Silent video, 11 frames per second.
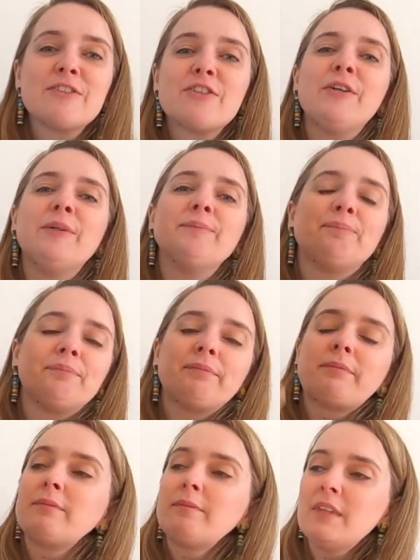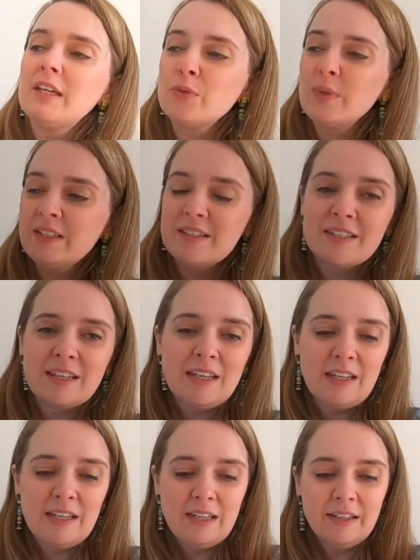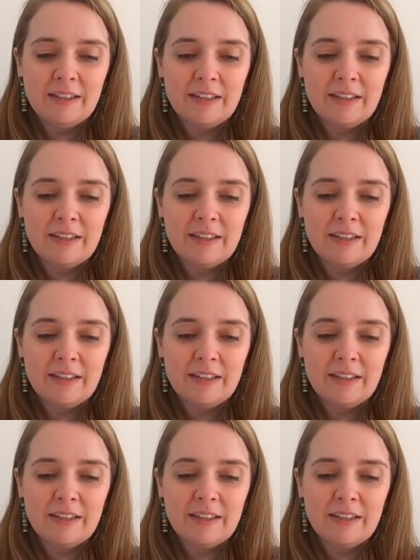so as we can see,